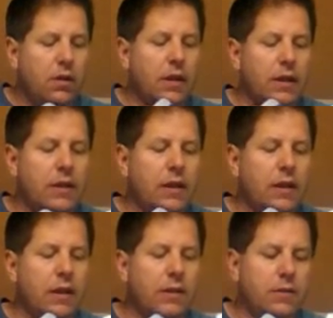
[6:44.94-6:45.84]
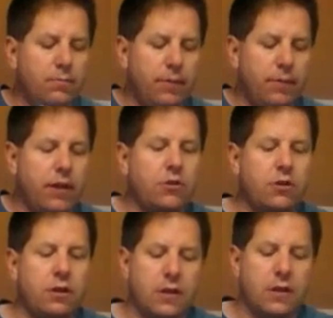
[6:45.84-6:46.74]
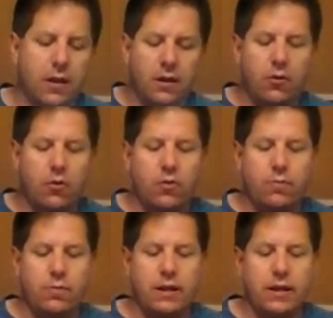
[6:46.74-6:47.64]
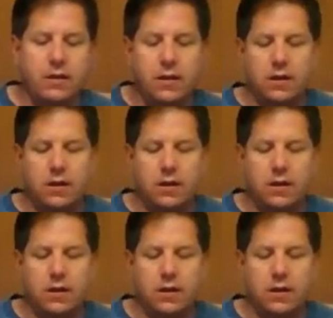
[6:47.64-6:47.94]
Like this. Make sure it's all over the place.